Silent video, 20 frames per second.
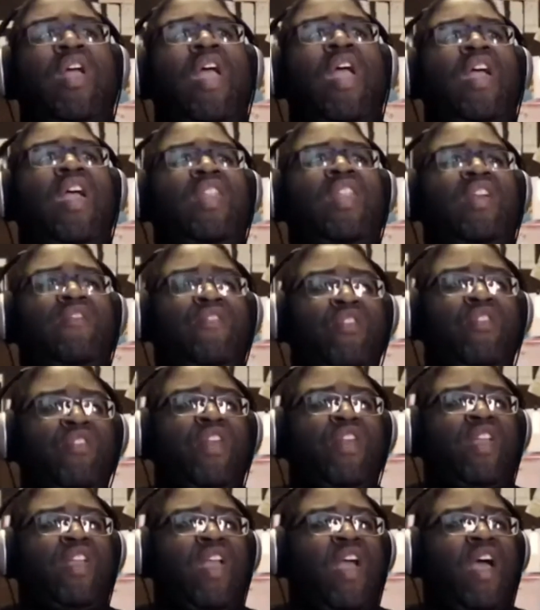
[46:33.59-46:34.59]
And if you're
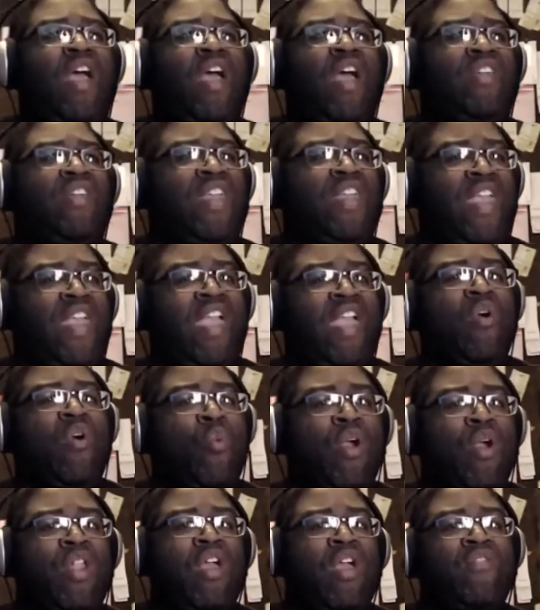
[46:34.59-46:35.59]
that guy that can't
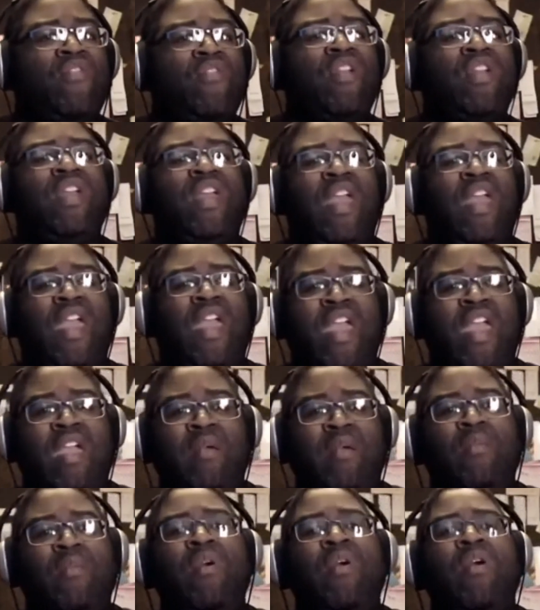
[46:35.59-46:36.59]
win every
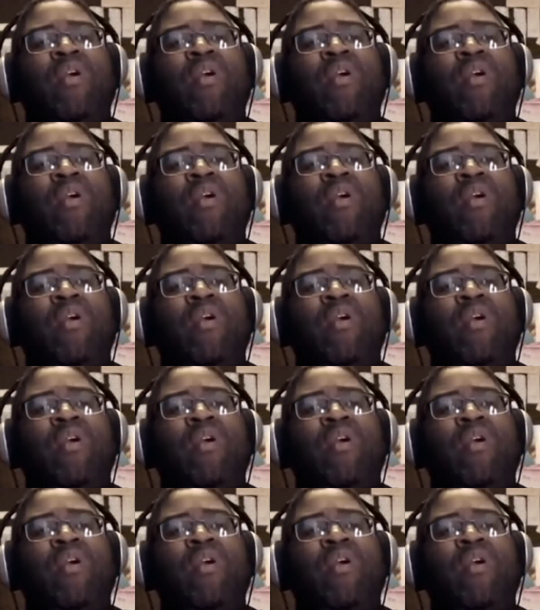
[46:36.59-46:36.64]
game